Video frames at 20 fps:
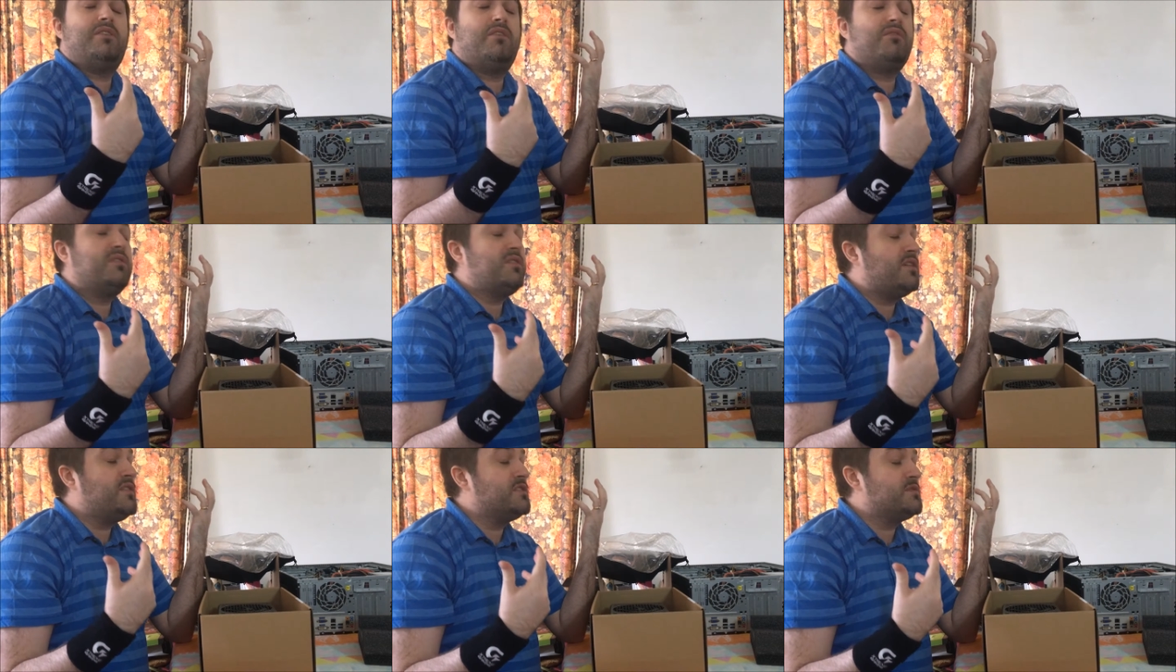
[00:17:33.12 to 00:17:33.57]

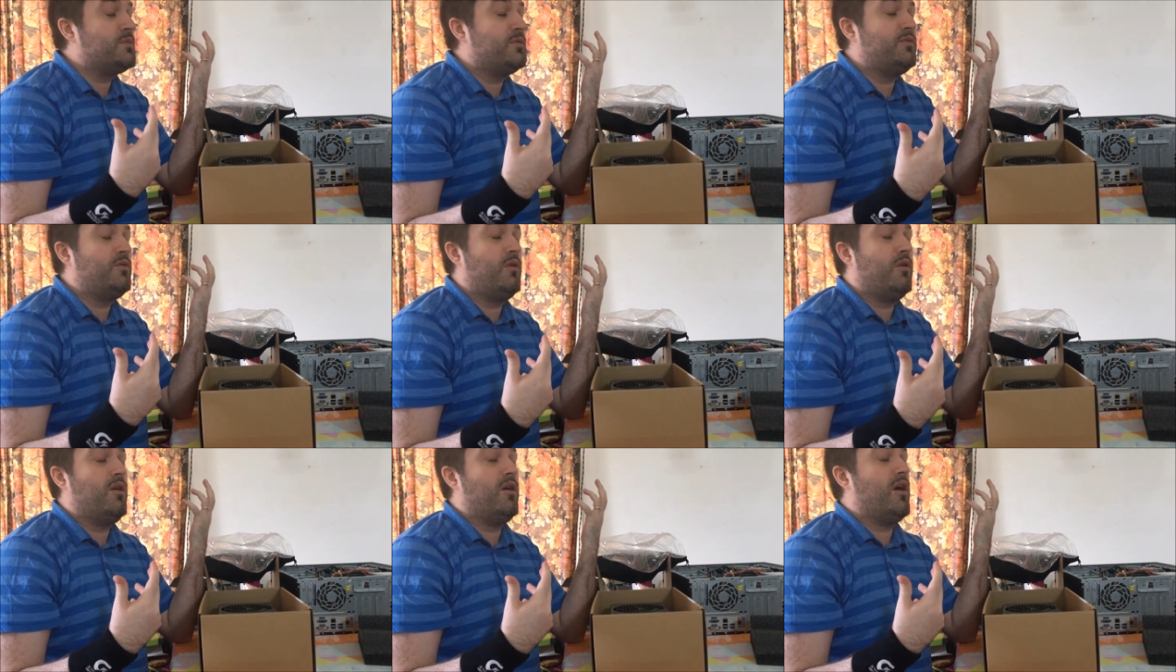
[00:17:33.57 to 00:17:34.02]
never done this
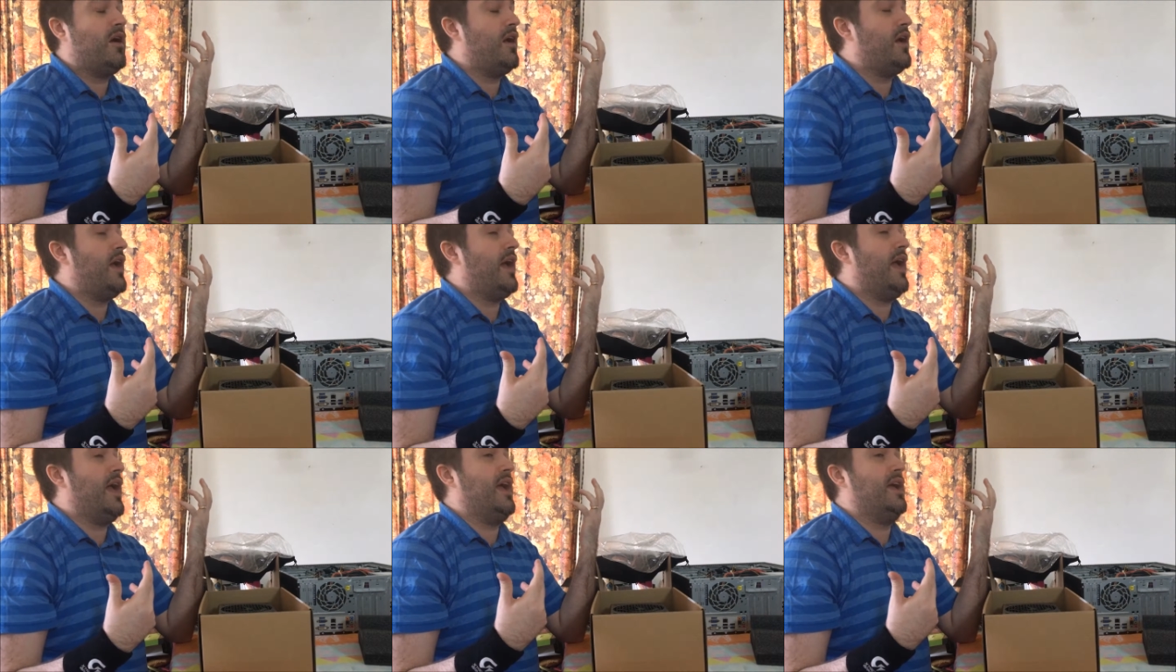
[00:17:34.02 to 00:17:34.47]

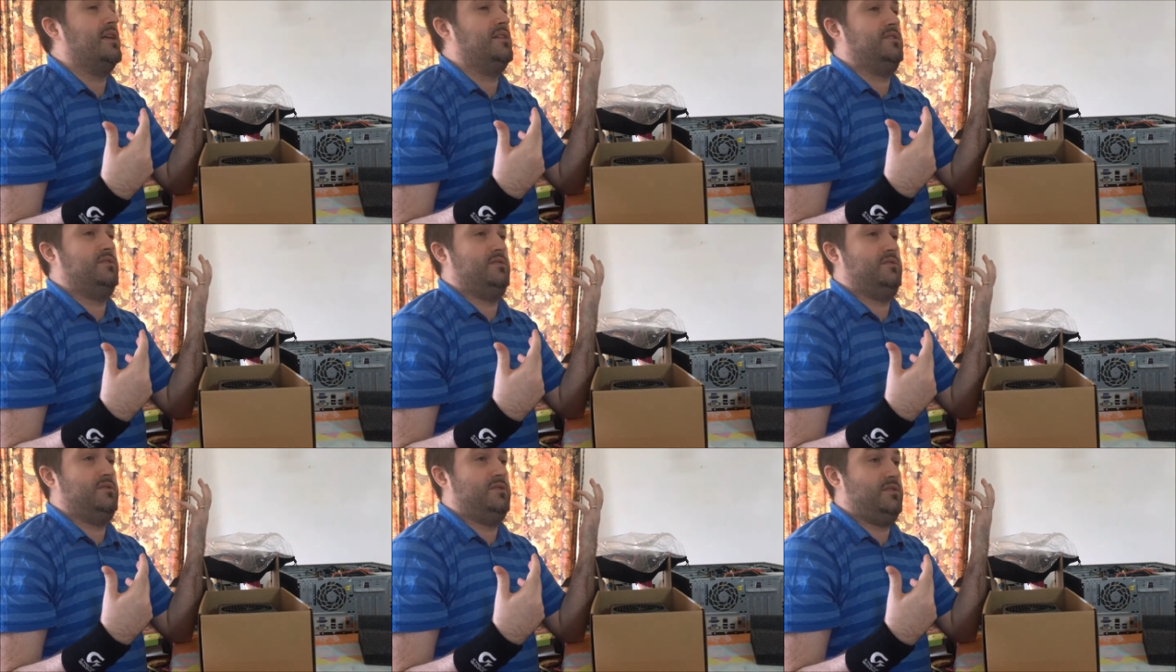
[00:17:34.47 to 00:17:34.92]
before,
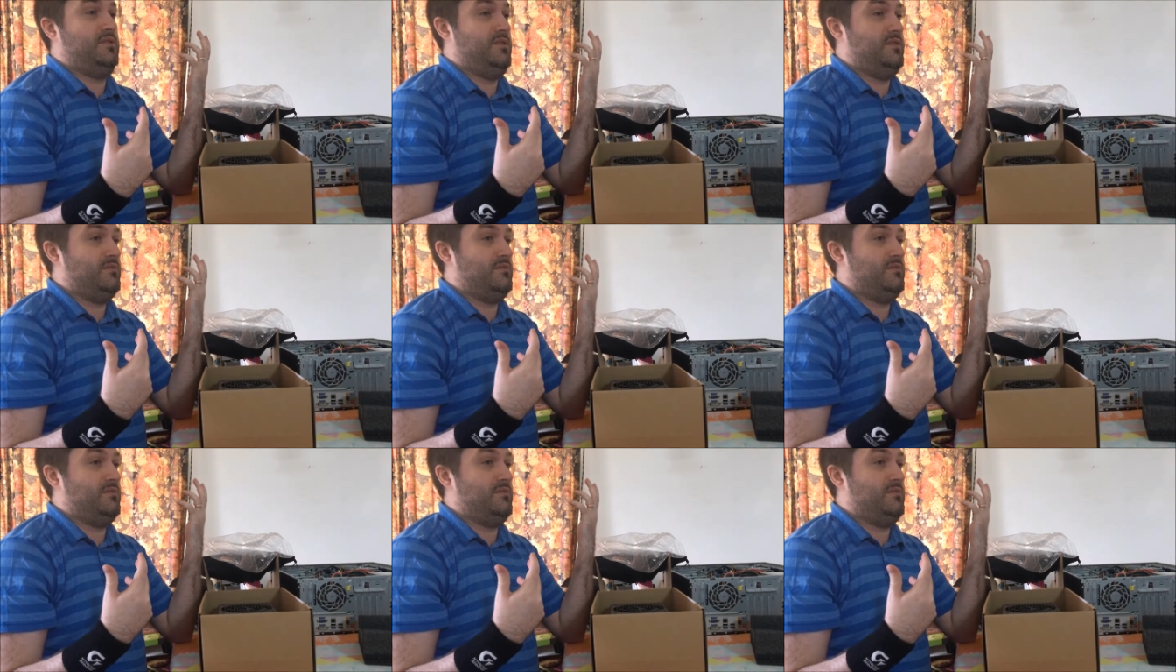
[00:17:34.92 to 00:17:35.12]
and